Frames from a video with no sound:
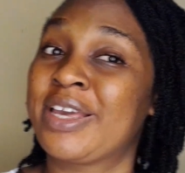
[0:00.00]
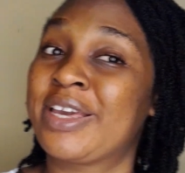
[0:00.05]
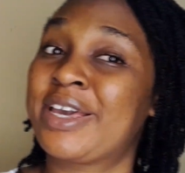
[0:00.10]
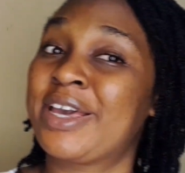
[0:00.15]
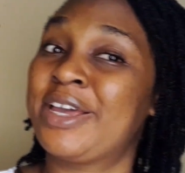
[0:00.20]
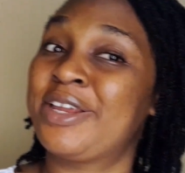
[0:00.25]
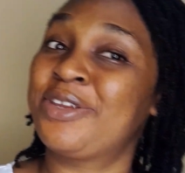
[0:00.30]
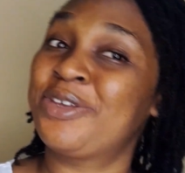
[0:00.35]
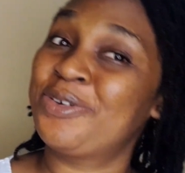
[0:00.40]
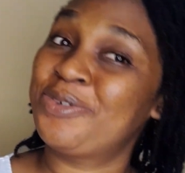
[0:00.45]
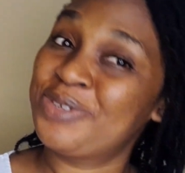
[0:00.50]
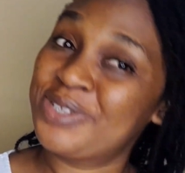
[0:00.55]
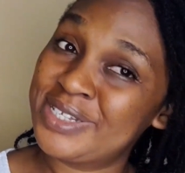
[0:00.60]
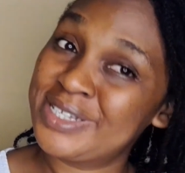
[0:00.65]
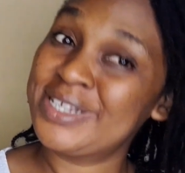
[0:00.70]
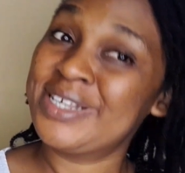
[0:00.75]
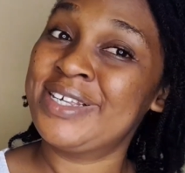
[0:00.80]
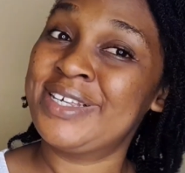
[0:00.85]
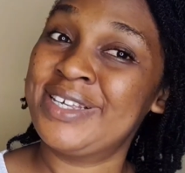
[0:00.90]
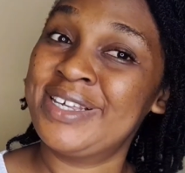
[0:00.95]
Can you
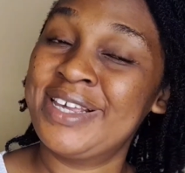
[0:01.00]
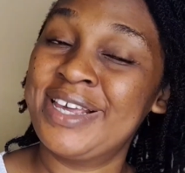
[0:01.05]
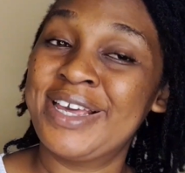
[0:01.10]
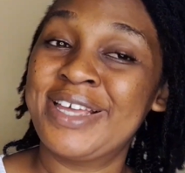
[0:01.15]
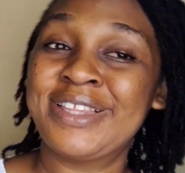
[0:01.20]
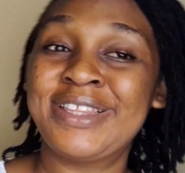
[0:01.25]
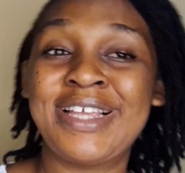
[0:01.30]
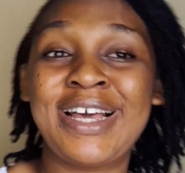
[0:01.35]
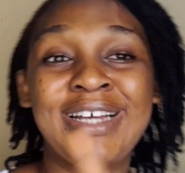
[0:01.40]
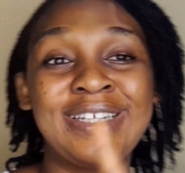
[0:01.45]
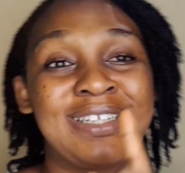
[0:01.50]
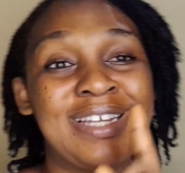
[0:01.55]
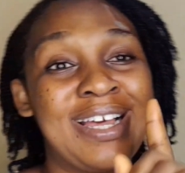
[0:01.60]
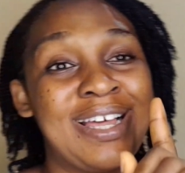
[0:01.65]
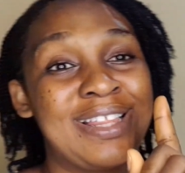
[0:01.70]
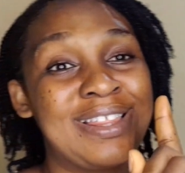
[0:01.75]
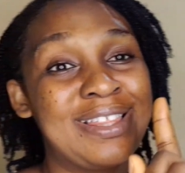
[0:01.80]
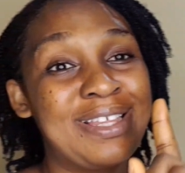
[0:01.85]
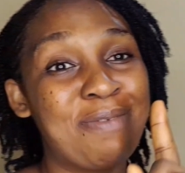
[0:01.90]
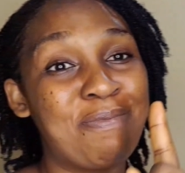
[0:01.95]
see that
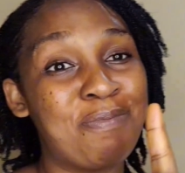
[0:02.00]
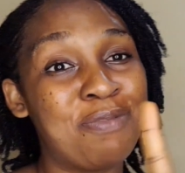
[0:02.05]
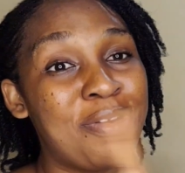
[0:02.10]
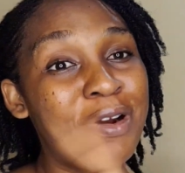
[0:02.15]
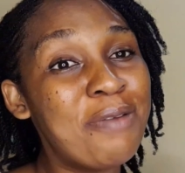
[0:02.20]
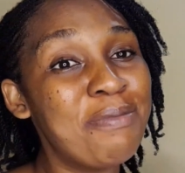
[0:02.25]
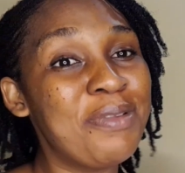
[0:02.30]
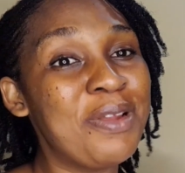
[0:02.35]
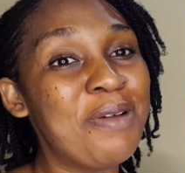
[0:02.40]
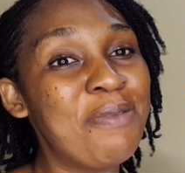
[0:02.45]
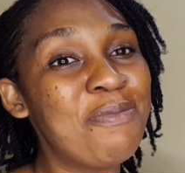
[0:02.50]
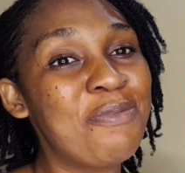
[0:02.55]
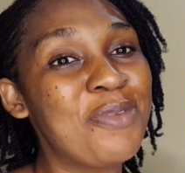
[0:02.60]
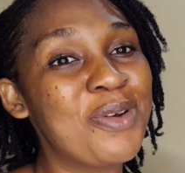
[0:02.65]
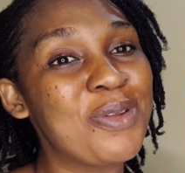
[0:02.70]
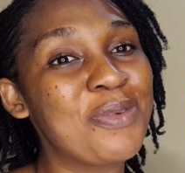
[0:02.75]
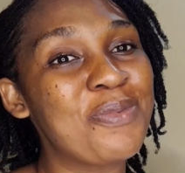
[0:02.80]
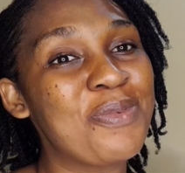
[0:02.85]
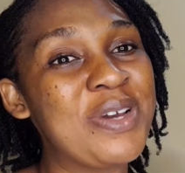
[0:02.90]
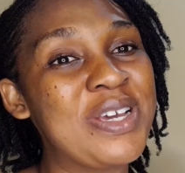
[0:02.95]
the problem
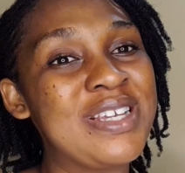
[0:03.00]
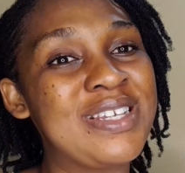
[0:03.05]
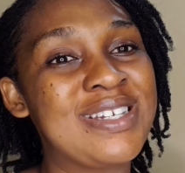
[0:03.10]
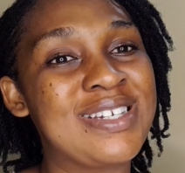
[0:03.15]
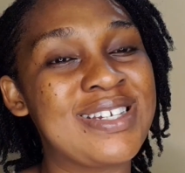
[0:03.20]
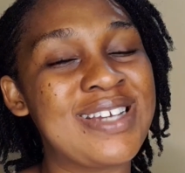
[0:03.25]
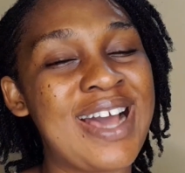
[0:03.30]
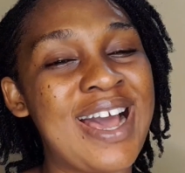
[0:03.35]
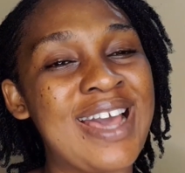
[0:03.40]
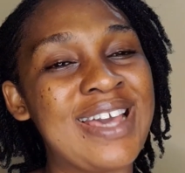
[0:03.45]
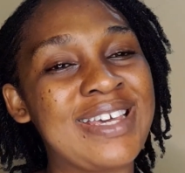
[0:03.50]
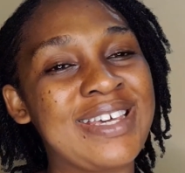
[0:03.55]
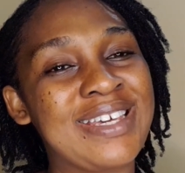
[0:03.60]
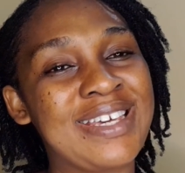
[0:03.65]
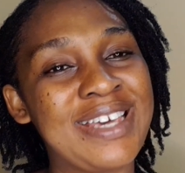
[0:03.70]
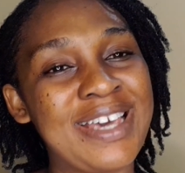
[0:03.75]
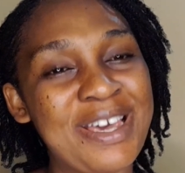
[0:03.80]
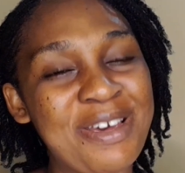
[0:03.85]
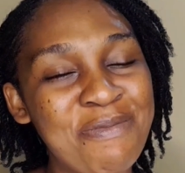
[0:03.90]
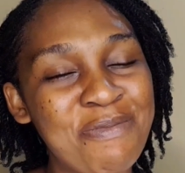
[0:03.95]
with which I
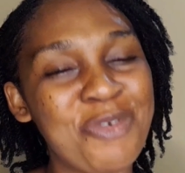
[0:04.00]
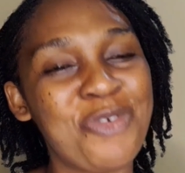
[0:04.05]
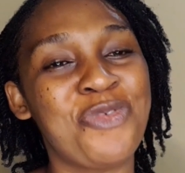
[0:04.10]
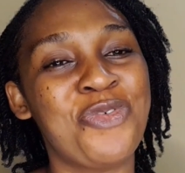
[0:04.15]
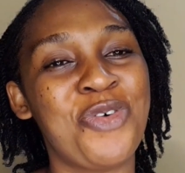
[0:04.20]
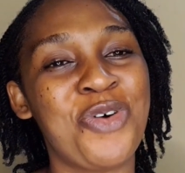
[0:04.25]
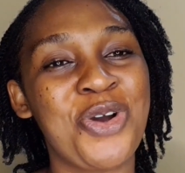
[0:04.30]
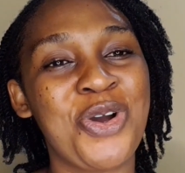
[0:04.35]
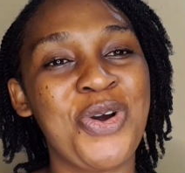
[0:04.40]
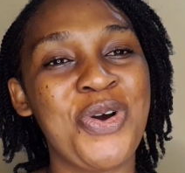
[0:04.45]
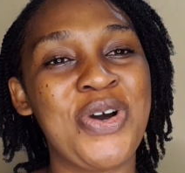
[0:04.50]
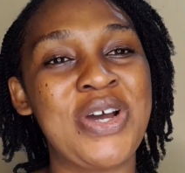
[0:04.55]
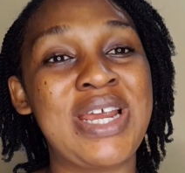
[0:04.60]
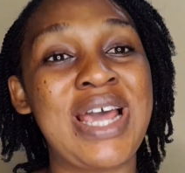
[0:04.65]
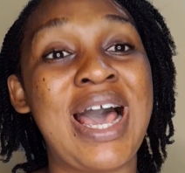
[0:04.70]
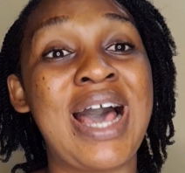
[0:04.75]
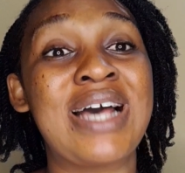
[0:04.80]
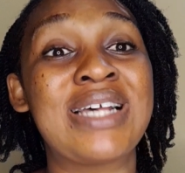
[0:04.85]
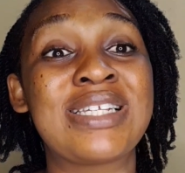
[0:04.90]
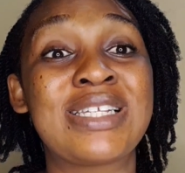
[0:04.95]
came before God
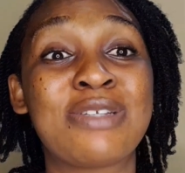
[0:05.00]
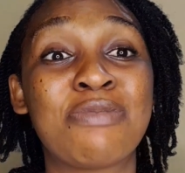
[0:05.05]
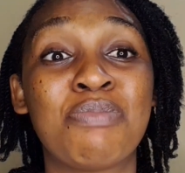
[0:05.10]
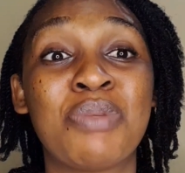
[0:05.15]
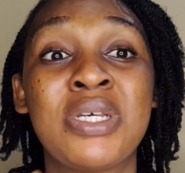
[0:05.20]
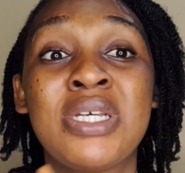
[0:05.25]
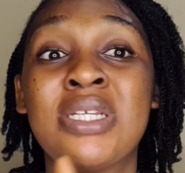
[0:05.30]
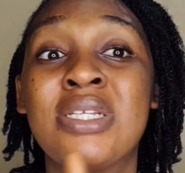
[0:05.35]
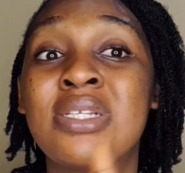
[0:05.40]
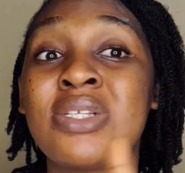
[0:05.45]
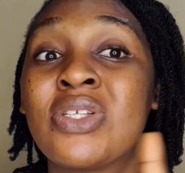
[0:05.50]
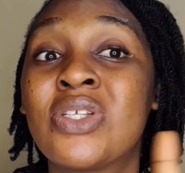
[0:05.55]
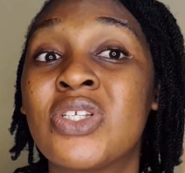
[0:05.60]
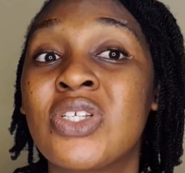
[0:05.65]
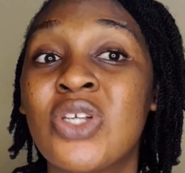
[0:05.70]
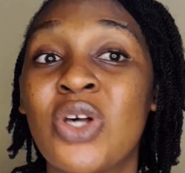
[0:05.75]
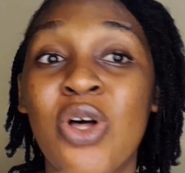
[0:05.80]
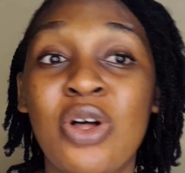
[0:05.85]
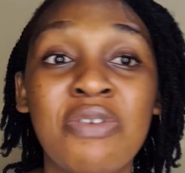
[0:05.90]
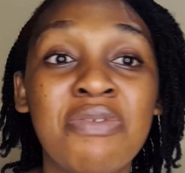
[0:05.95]
has been
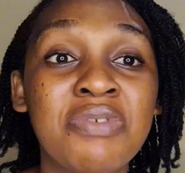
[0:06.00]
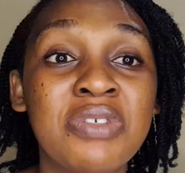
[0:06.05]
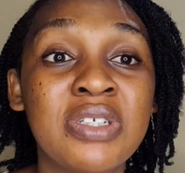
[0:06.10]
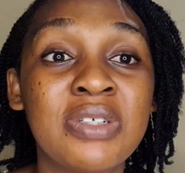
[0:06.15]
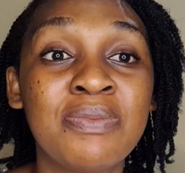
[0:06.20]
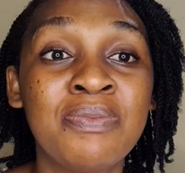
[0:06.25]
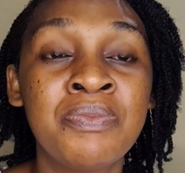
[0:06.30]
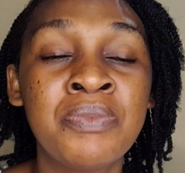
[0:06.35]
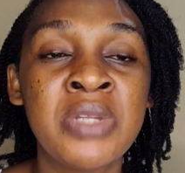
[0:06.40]
solved?